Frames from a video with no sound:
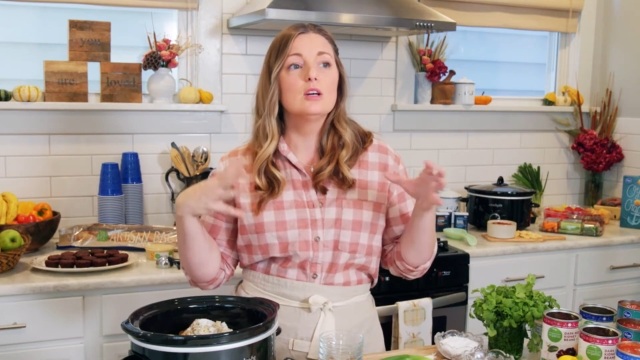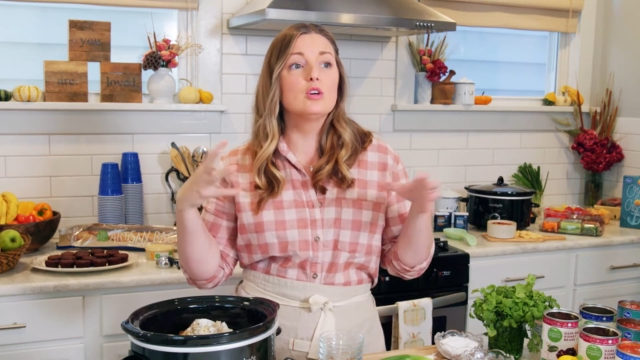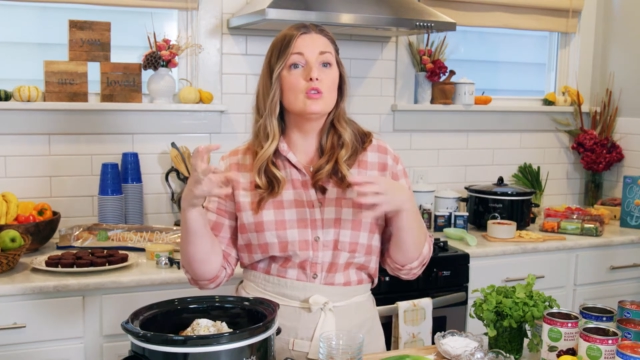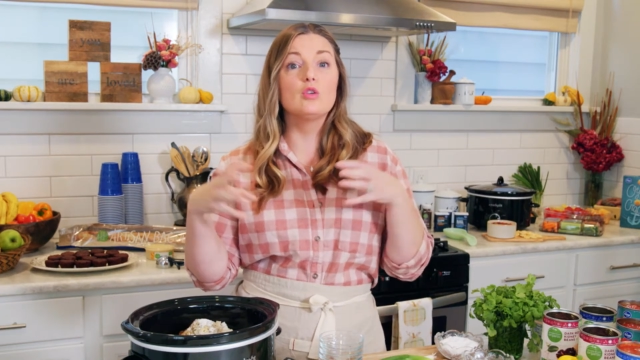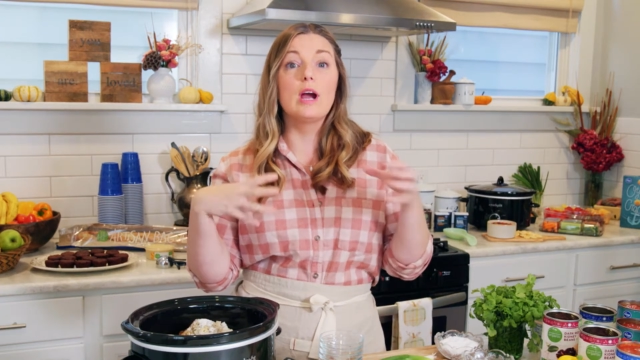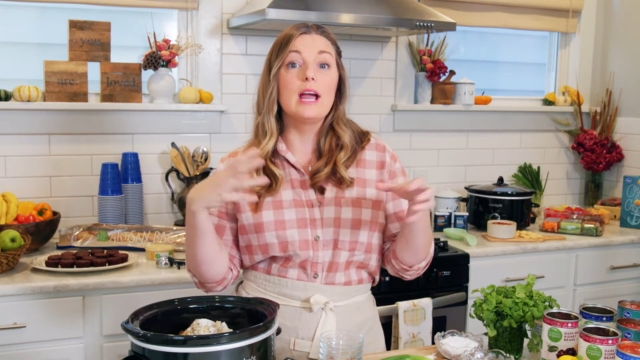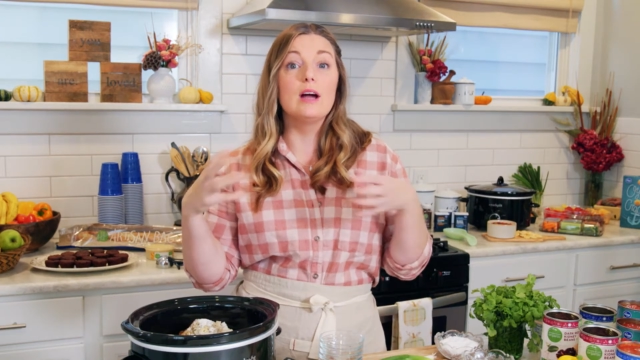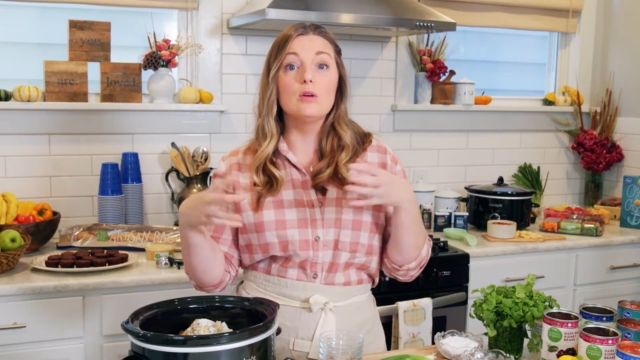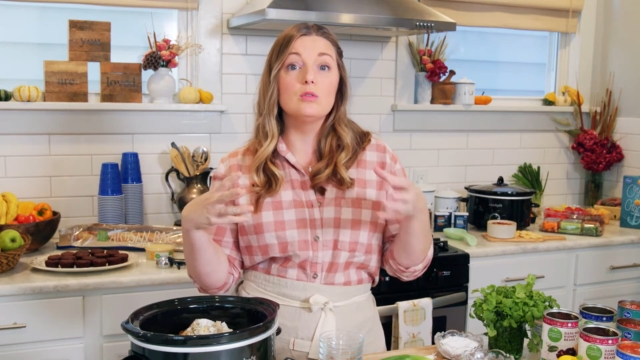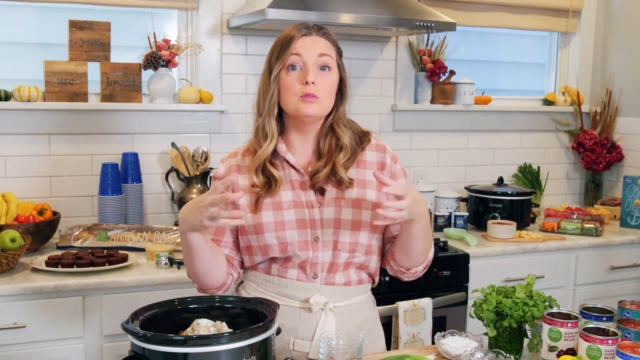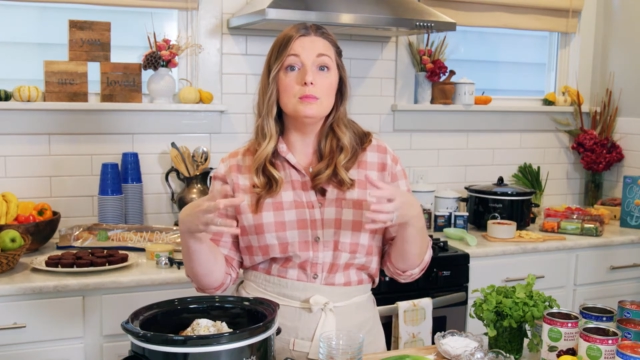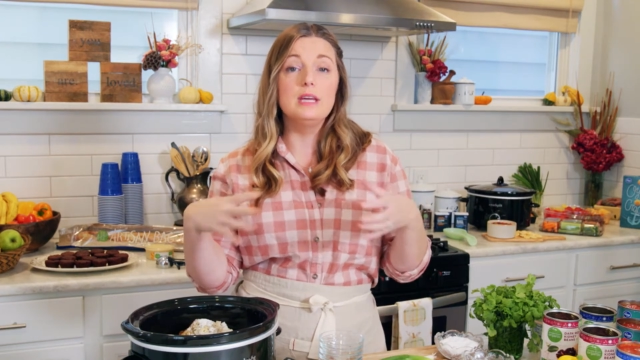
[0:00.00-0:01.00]

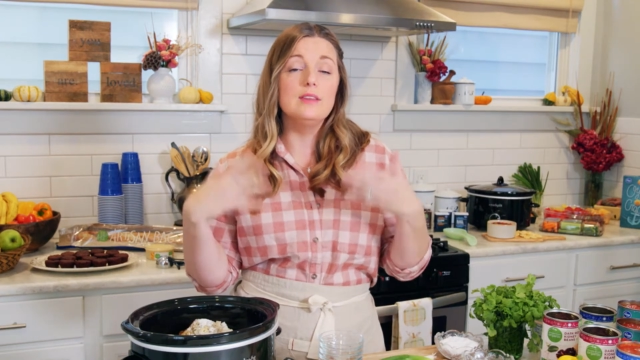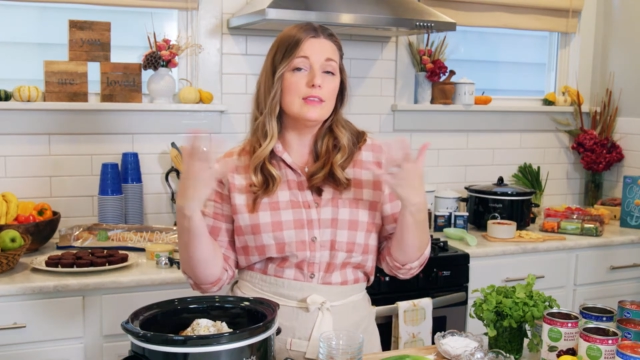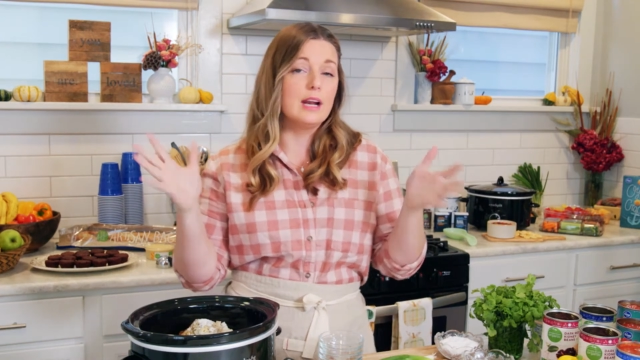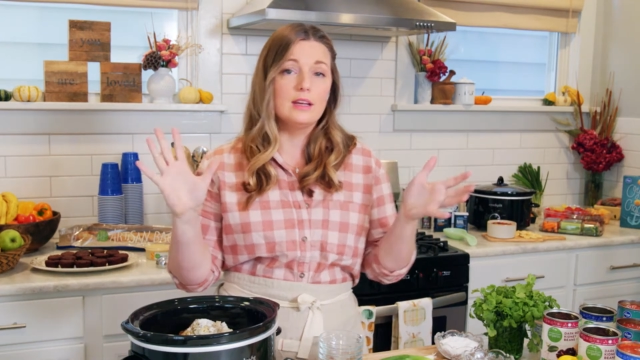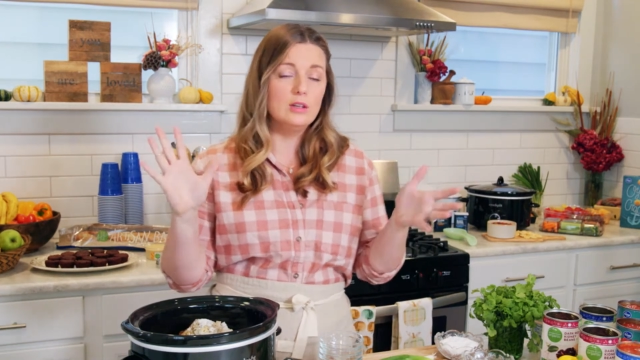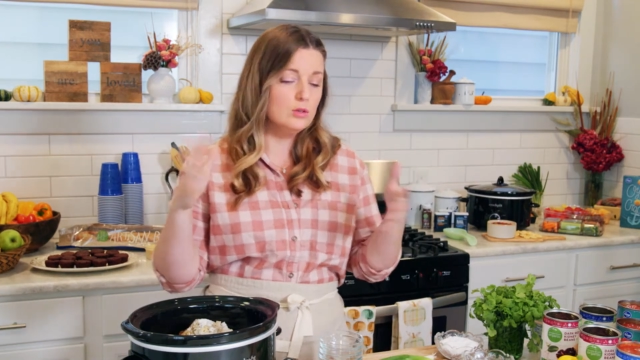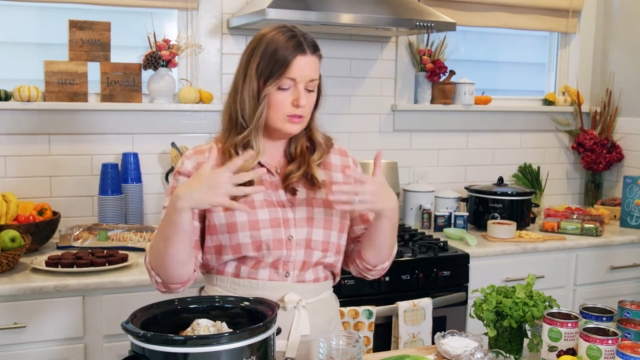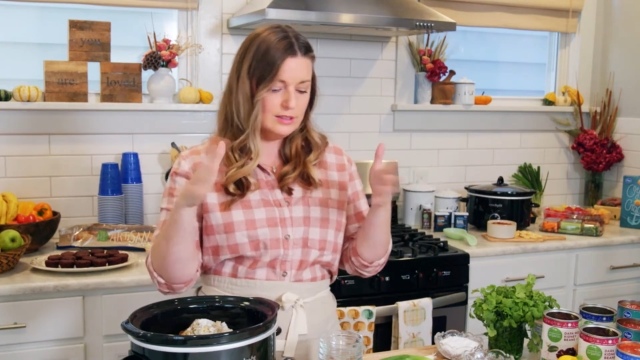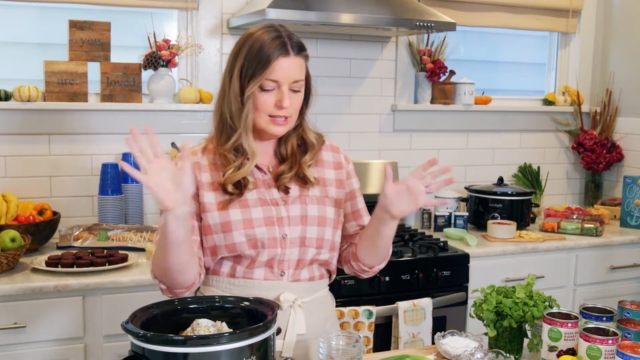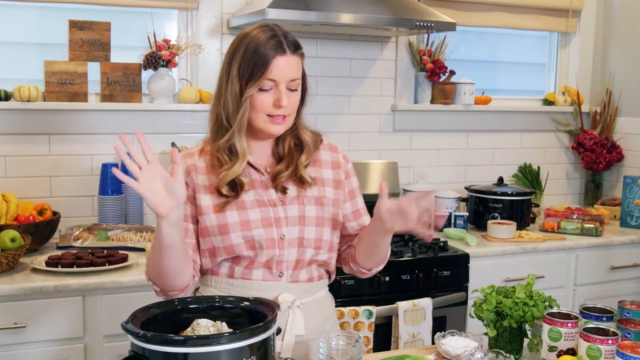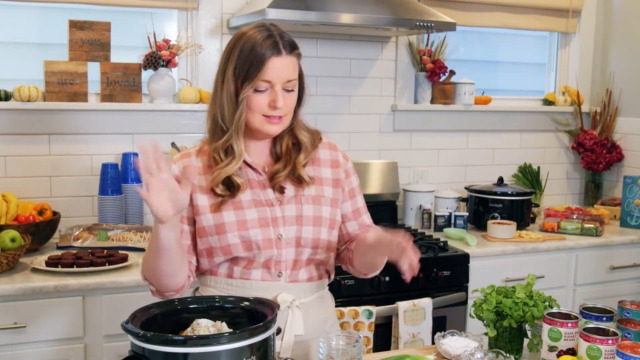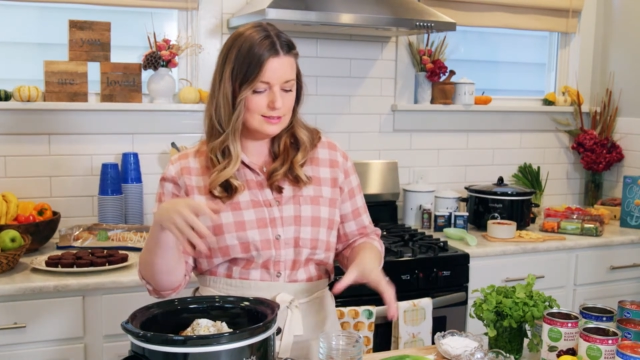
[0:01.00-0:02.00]
ground meat that I use. It
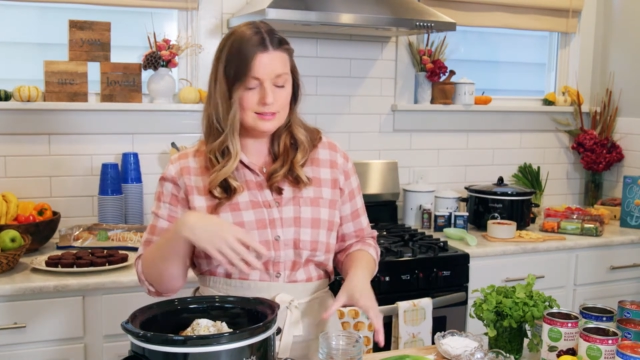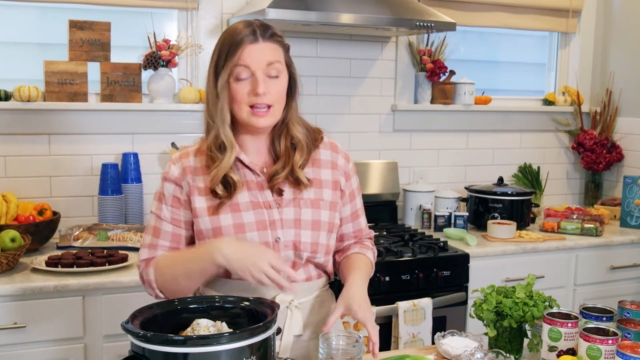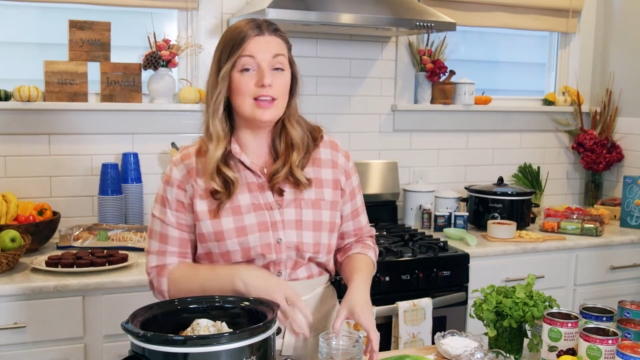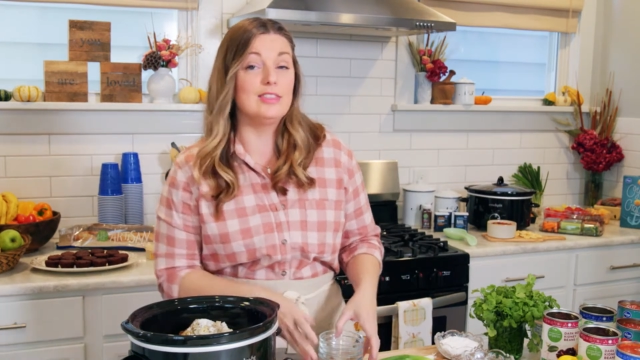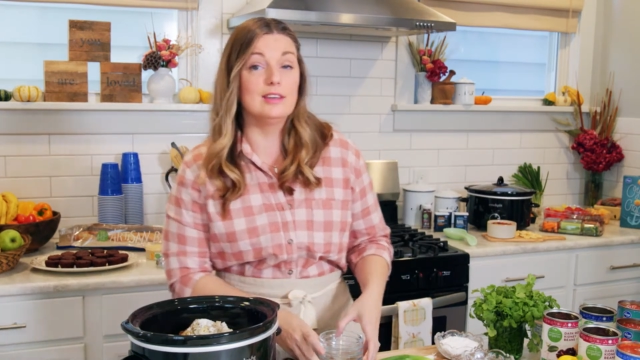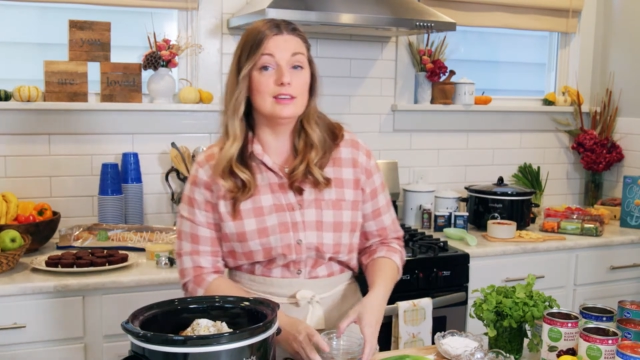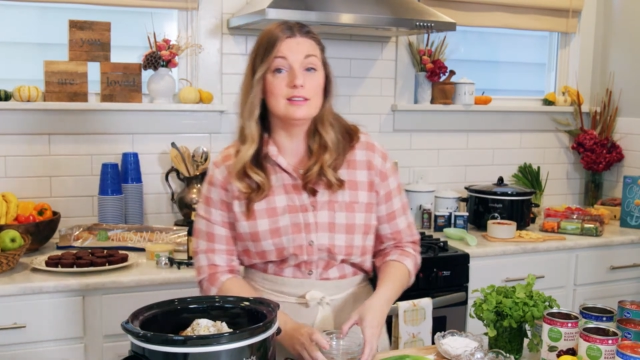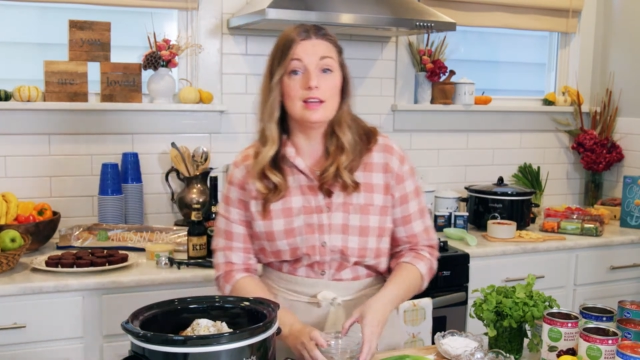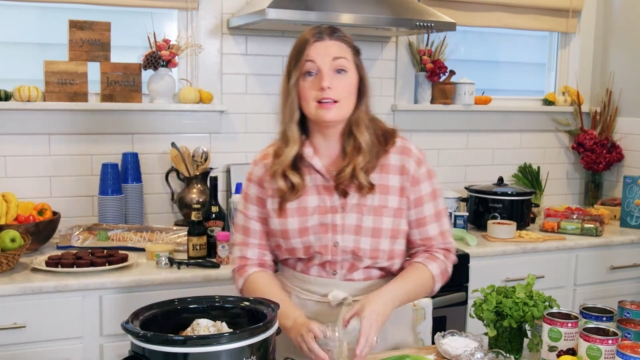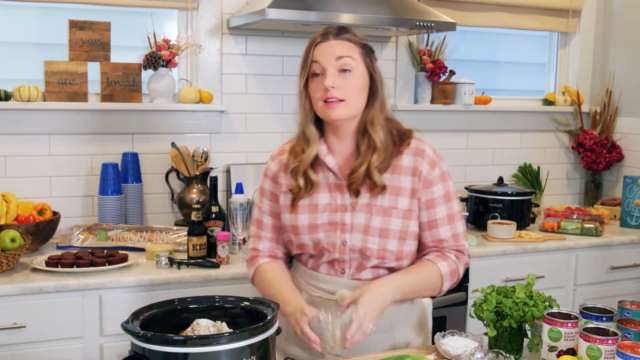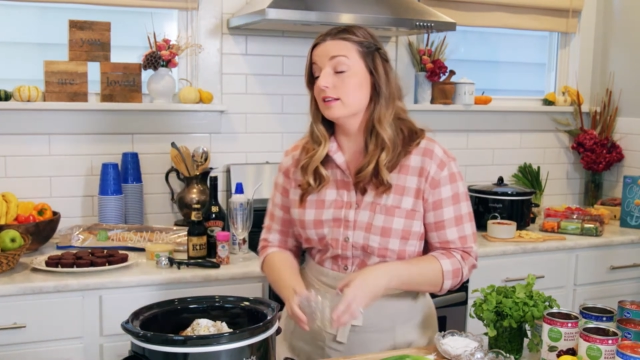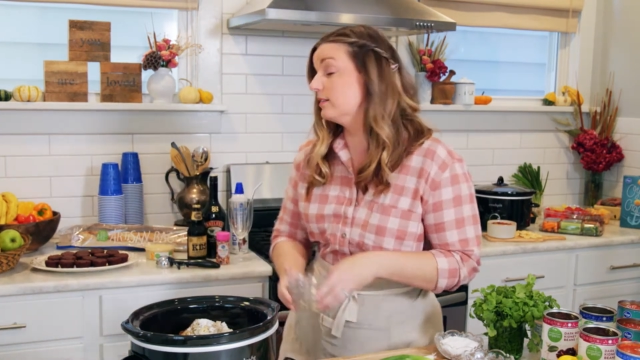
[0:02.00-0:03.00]
tastes, I think,
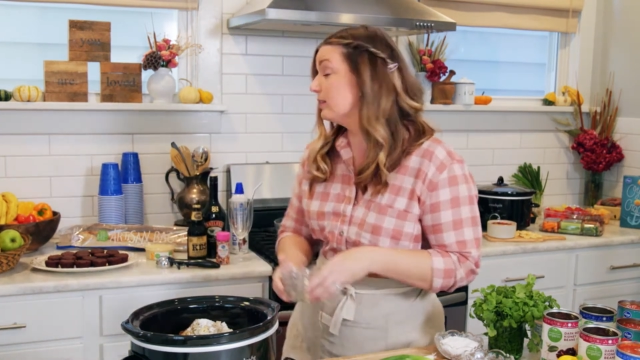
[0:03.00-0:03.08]
exactly